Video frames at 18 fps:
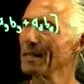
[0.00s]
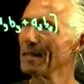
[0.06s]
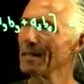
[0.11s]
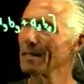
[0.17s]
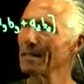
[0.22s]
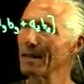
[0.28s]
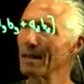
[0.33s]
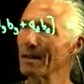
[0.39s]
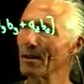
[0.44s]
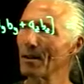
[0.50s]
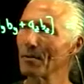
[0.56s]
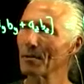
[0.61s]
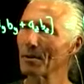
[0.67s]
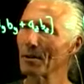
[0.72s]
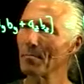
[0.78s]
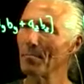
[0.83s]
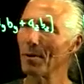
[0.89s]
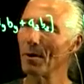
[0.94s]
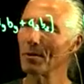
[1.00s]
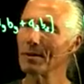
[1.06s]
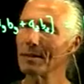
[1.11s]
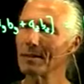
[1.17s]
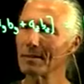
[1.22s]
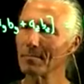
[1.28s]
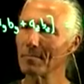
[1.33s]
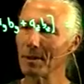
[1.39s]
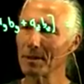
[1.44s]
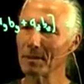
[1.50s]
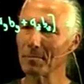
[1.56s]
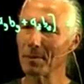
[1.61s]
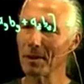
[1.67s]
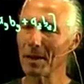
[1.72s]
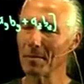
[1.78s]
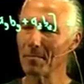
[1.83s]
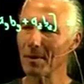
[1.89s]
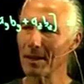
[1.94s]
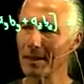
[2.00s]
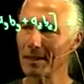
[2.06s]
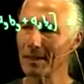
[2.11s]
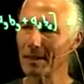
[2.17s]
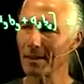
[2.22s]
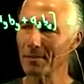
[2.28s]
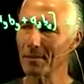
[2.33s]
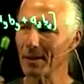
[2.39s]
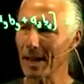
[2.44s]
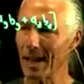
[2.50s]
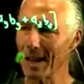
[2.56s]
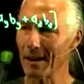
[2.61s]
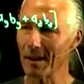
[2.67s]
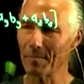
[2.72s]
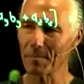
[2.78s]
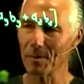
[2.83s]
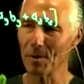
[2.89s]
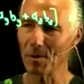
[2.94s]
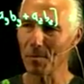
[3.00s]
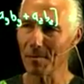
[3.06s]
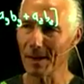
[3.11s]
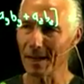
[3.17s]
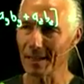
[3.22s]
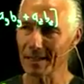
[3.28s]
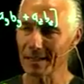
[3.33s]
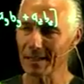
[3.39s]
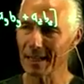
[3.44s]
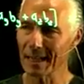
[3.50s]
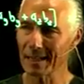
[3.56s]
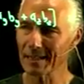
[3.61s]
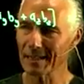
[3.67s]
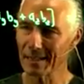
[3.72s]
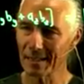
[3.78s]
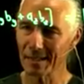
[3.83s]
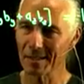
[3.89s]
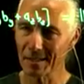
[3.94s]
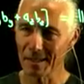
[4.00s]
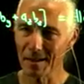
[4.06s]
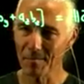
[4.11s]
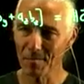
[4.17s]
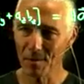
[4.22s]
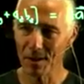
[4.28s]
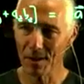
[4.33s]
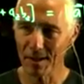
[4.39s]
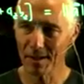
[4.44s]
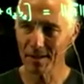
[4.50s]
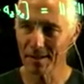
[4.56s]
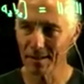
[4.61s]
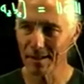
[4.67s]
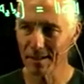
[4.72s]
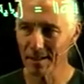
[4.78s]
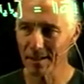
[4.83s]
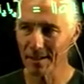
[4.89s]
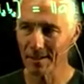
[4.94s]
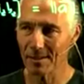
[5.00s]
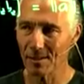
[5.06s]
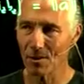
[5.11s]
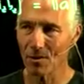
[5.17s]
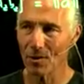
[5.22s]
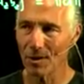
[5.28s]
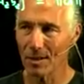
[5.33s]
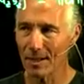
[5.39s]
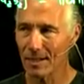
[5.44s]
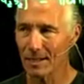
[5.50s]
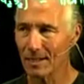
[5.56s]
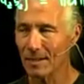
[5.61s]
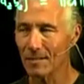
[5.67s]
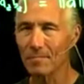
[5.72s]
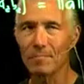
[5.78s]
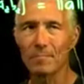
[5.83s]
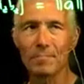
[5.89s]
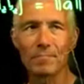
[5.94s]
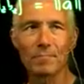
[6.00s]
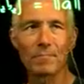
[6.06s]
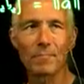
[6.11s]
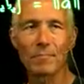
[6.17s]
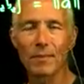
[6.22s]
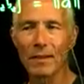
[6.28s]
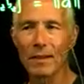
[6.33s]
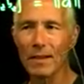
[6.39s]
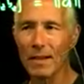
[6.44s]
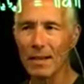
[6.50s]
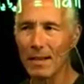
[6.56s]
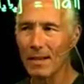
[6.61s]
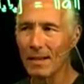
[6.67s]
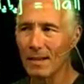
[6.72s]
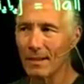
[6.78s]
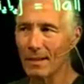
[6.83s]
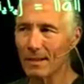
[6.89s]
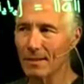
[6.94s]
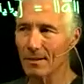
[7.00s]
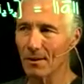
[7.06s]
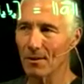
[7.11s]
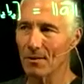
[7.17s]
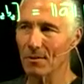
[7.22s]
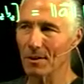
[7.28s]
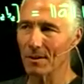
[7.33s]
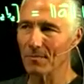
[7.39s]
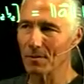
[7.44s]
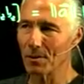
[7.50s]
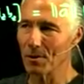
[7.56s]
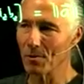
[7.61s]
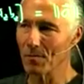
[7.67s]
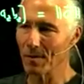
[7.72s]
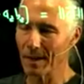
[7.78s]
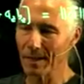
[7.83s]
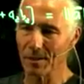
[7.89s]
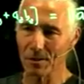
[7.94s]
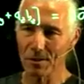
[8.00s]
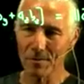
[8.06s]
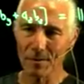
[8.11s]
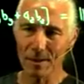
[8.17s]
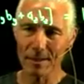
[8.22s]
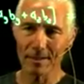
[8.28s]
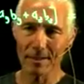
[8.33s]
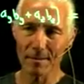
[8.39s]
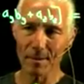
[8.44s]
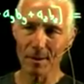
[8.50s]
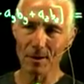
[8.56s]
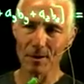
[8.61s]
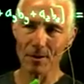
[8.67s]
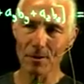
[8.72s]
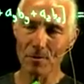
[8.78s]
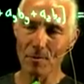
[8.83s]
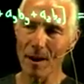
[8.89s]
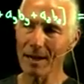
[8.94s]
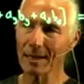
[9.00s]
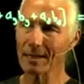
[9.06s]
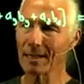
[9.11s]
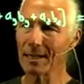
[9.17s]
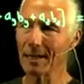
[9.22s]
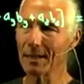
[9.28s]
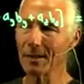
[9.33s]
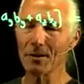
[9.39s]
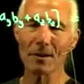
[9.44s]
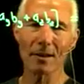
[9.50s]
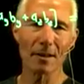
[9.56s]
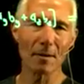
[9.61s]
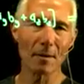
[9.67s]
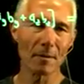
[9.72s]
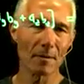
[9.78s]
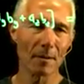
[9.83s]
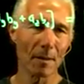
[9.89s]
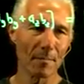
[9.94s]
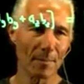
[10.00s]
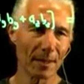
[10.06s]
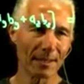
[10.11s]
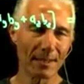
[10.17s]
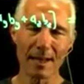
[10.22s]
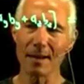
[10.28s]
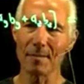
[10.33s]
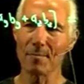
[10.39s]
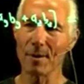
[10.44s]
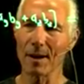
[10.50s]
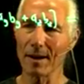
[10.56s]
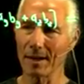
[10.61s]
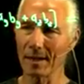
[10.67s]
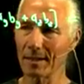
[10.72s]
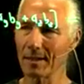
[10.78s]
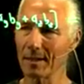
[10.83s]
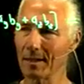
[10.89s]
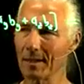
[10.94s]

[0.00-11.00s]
take all their components and multiply them by each other and add up the whole mess. That's the same thing, essentially, as a correlation. So if the two vectors are very similar in direction, you get a big dot product.